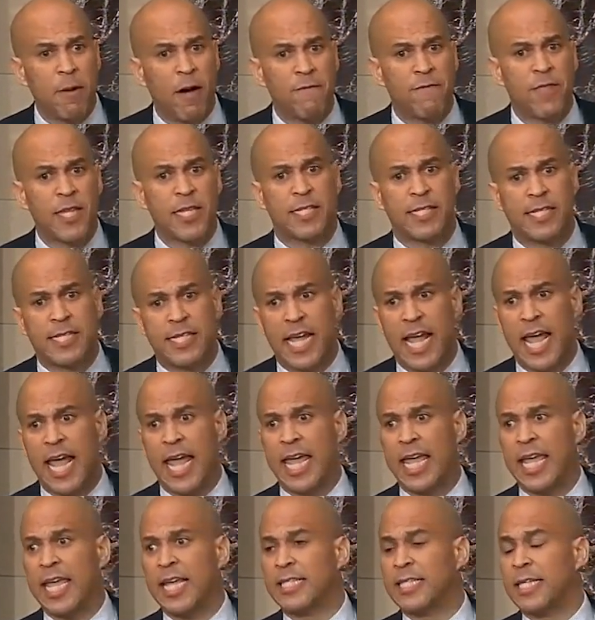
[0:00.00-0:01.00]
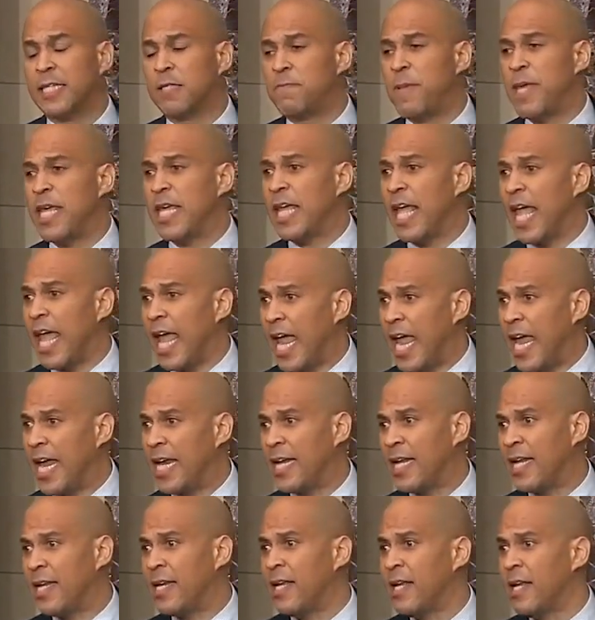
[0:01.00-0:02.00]
of this day is it's being
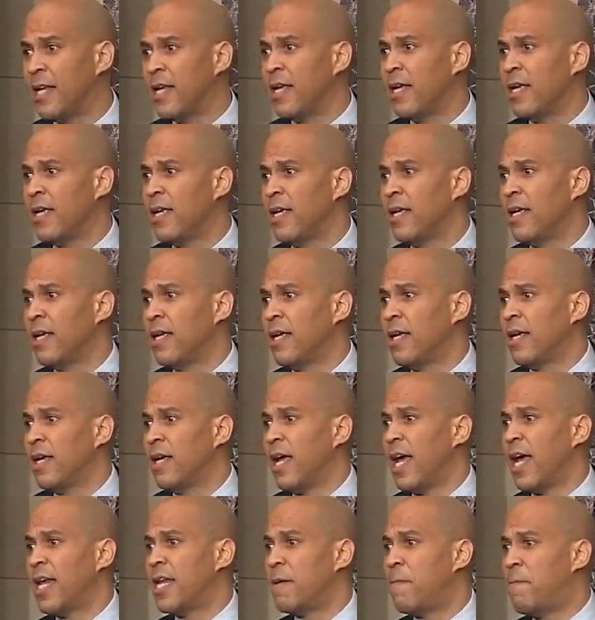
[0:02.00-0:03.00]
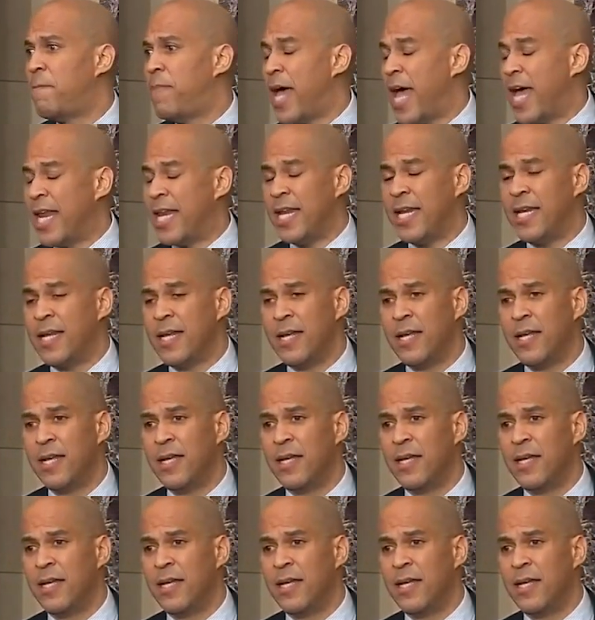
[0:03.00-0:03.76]
aided and abetted